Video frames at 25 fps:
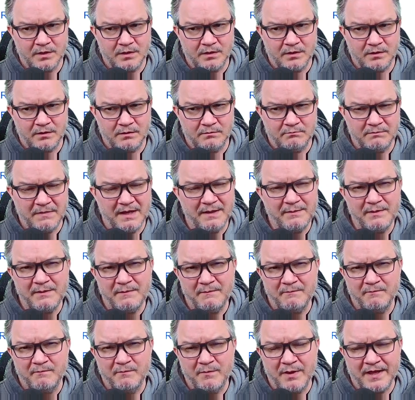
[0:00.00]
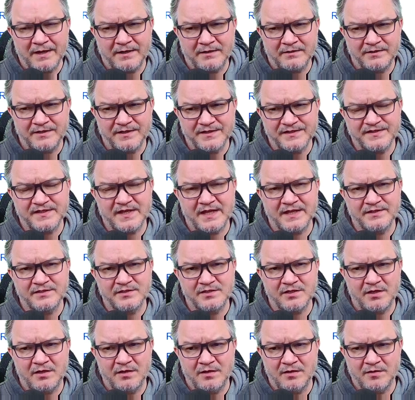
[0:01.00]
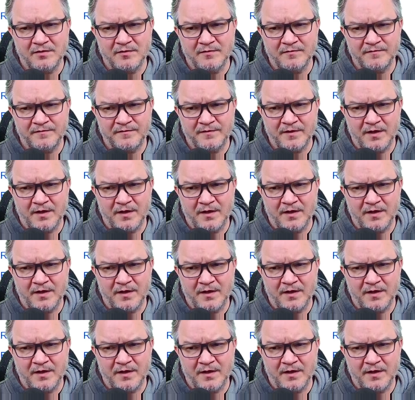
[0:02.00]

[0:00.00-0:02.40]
maybe better in the sense of